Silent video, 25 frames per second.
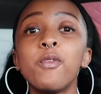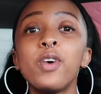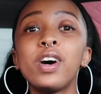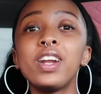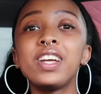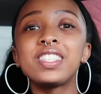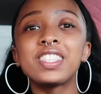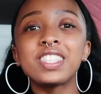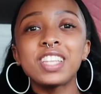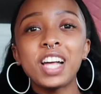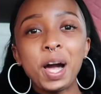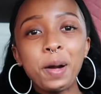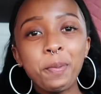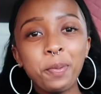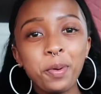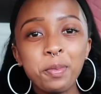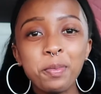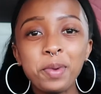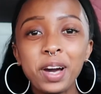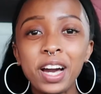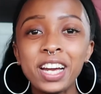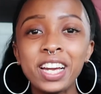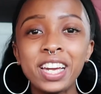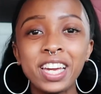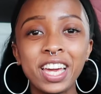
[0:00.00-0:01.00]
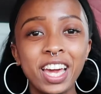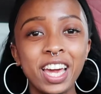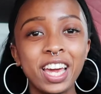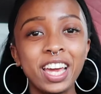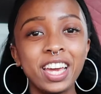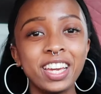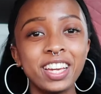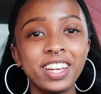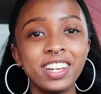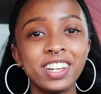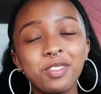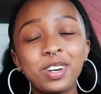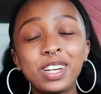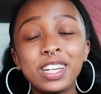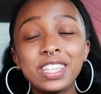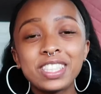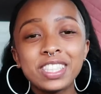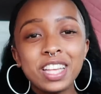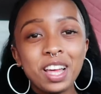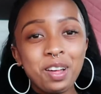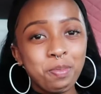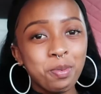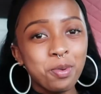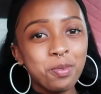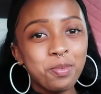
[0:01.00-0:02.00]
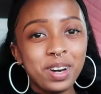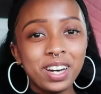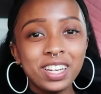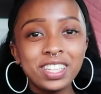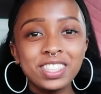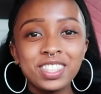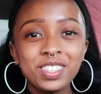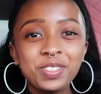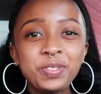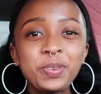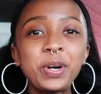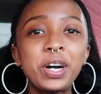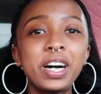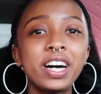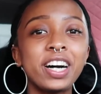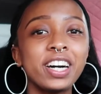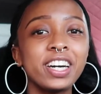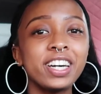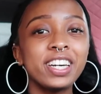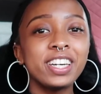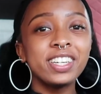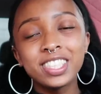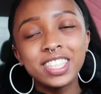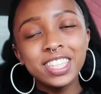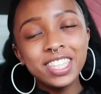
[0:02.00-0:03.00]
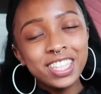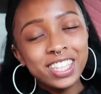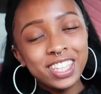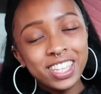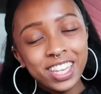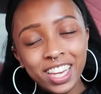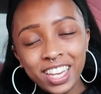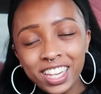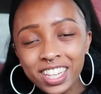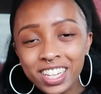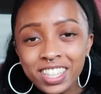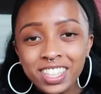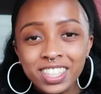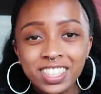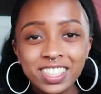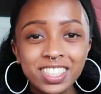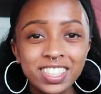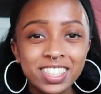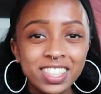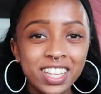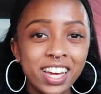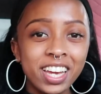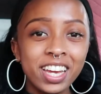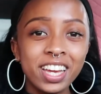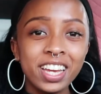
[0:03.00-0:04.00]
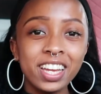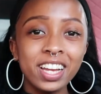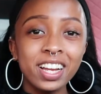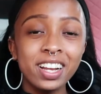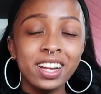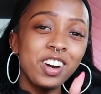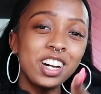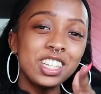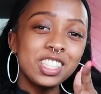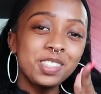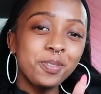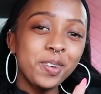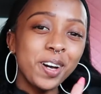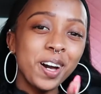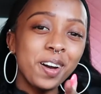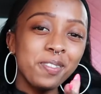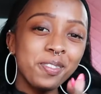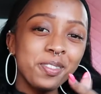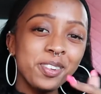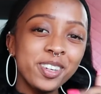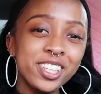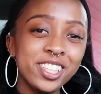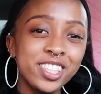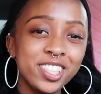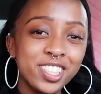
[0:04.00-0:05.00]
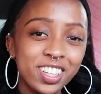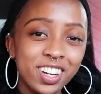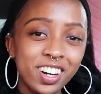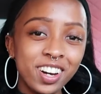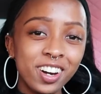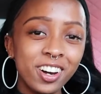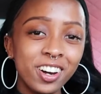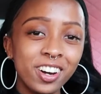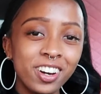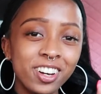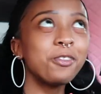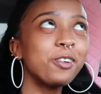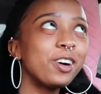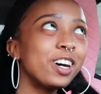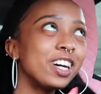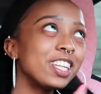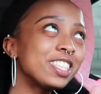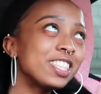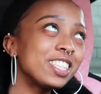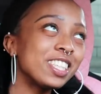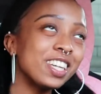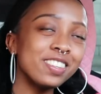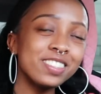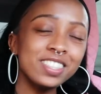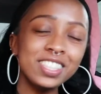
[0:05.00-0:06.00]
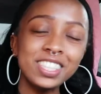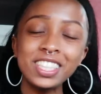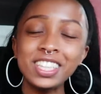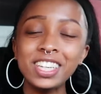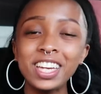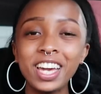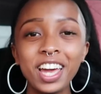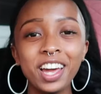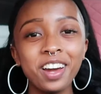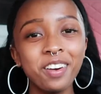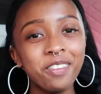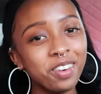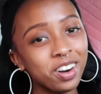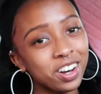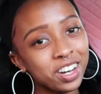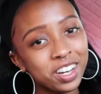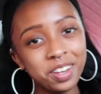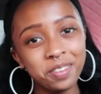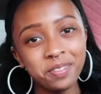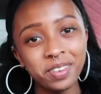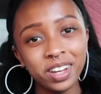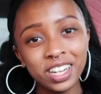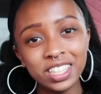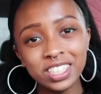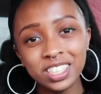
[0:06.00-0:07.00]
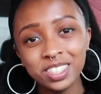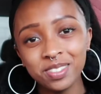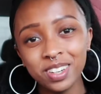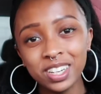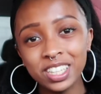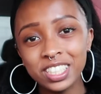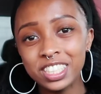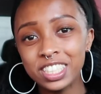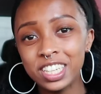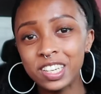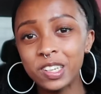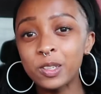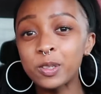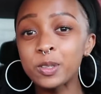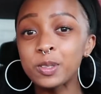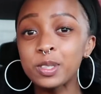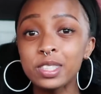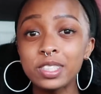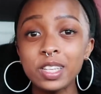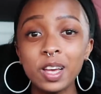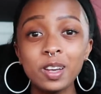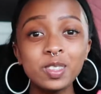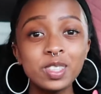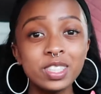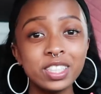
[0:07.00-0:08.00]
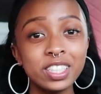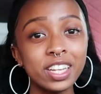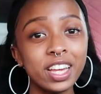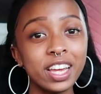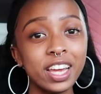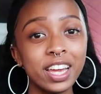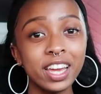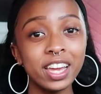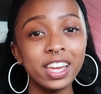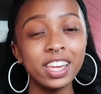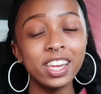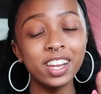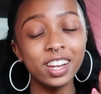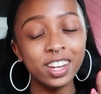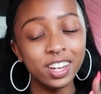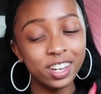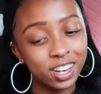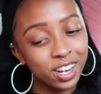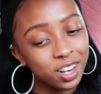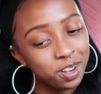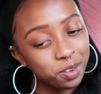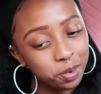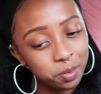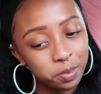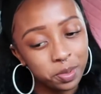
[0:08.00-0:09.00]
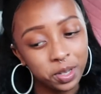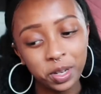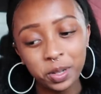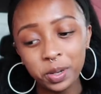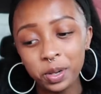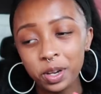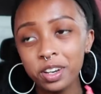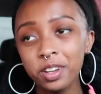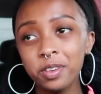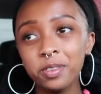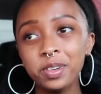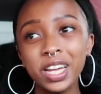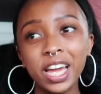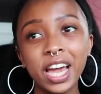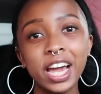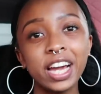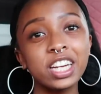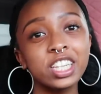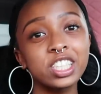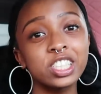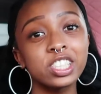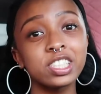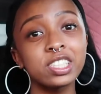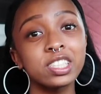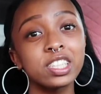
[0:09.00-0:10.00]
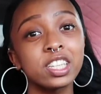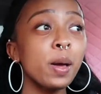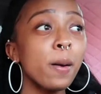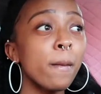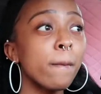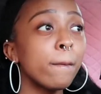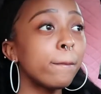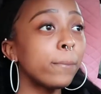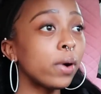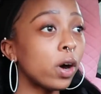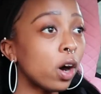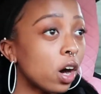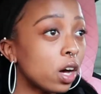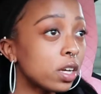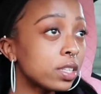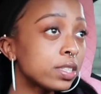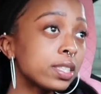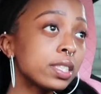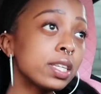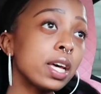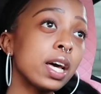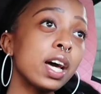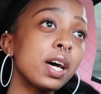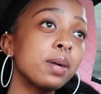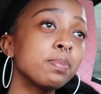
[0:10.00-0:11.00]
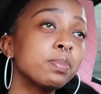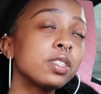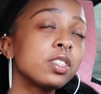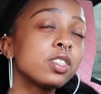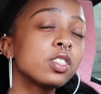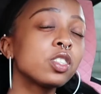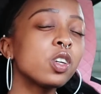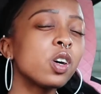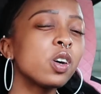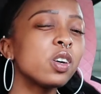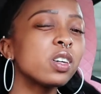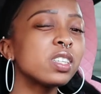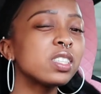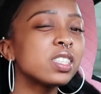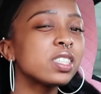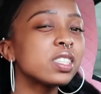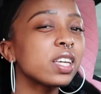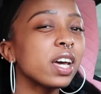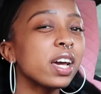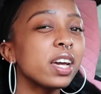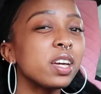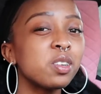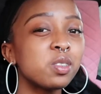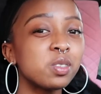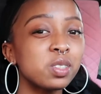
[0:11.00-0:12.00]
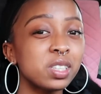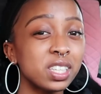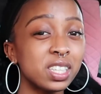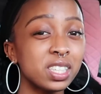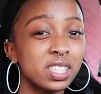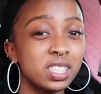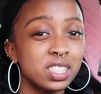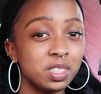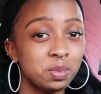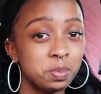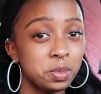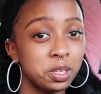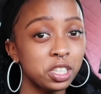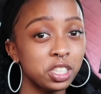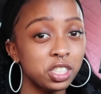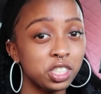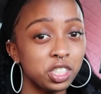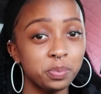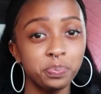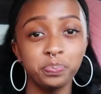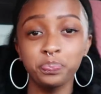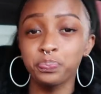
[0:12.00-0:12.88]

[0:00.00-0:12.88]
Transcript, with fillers: What is up with my gang? What is up with my squad? T-Gang in this thing. What's poppin' with y'all? What's up, T-Gang? Welcome back to my channel. So today, your girl will be doing a reaction to Boss Top. The song is titled In This Bitch.